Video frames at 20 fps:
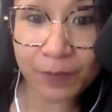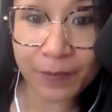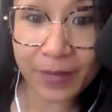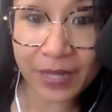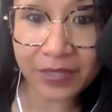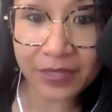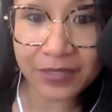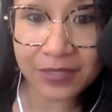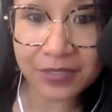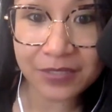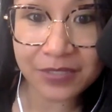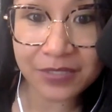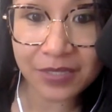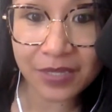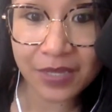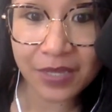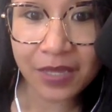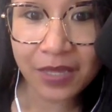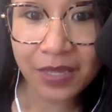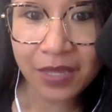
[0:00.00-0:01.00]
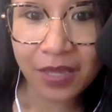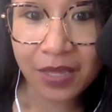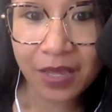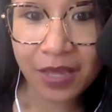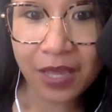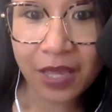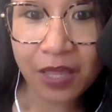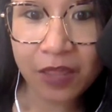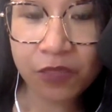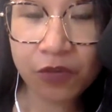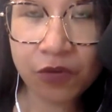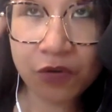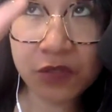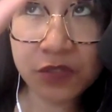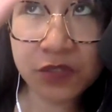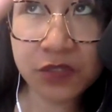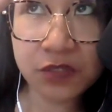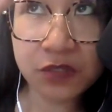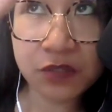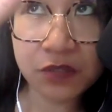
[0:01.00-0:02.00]
balance and
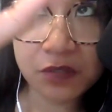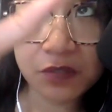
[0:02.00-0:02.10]
there's